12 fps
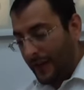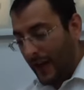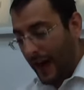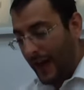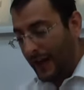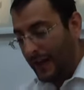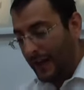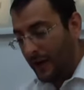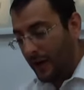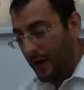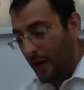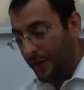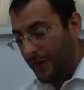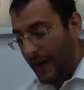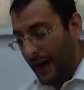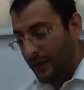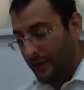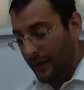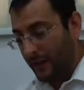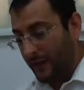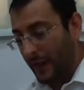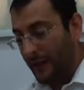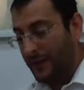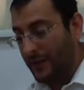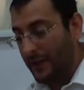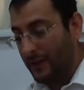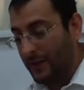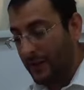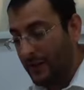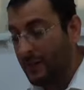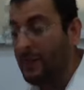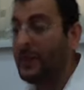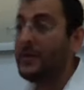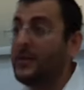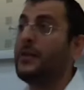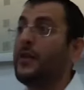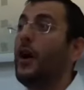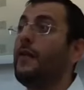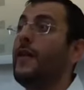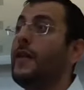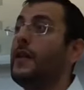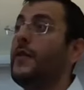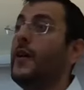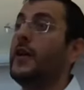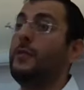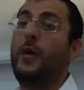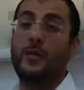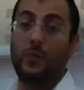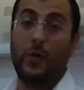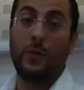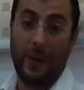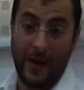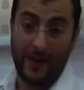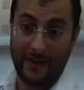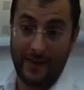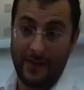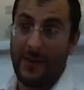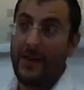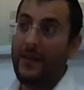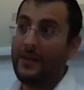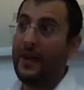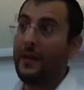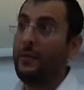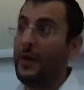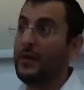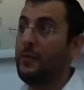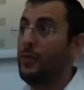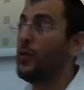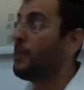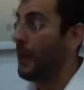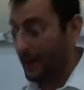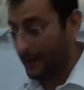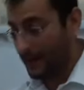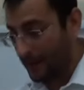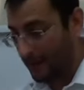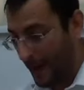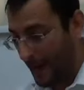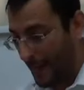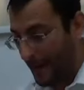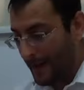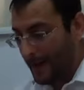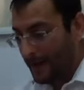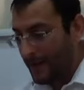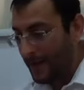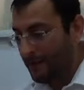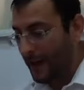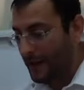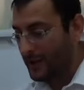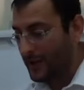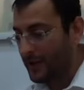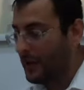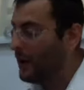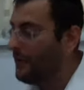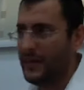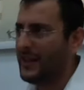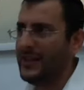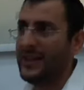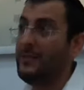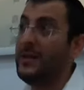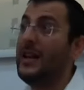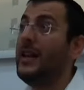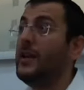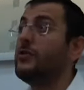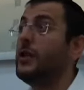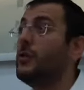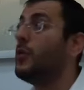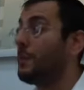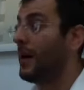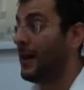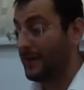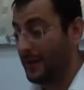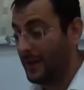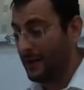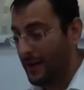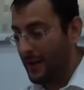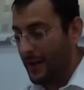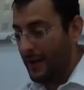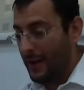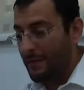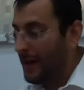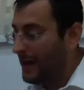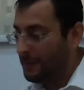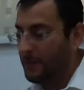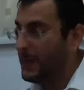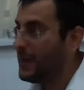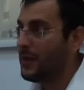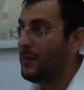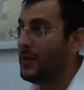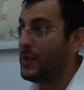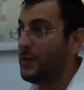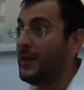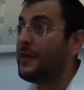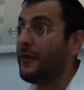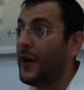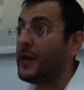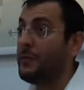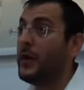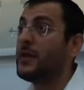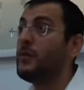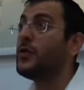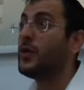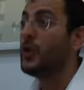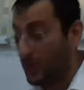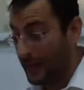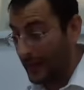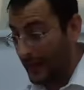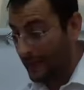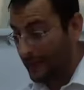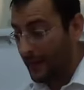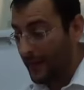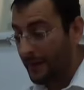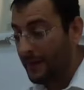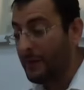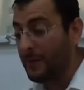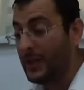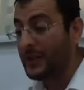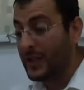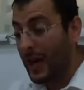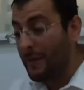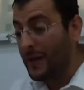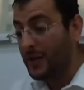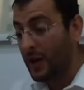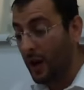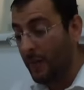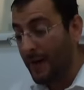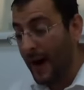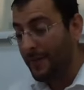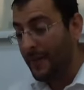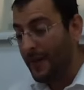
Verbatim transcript: The hani ovar the katani misnisan. The mission says ovar. The first person walked past it. Second person walked past it. Right. Says Rashi, it's obvious that doesn't mean they literally walked past it. Must be that the Mishnah means the first person was using it. Nishtamesh ka'ama.